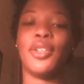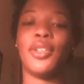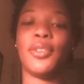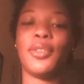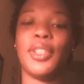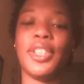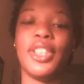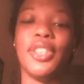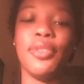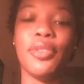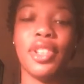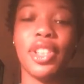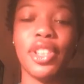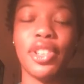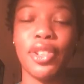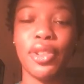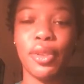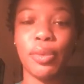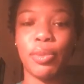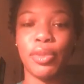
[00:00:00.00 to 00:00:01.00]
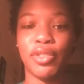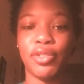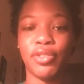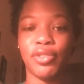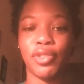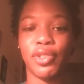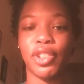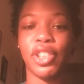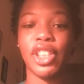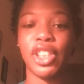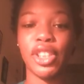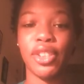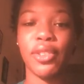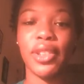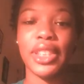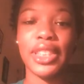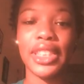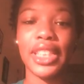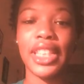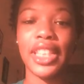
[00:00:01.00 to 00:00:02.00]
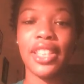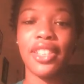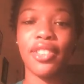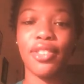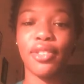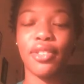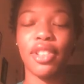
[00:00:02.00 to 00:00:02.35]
what you want to do before you attend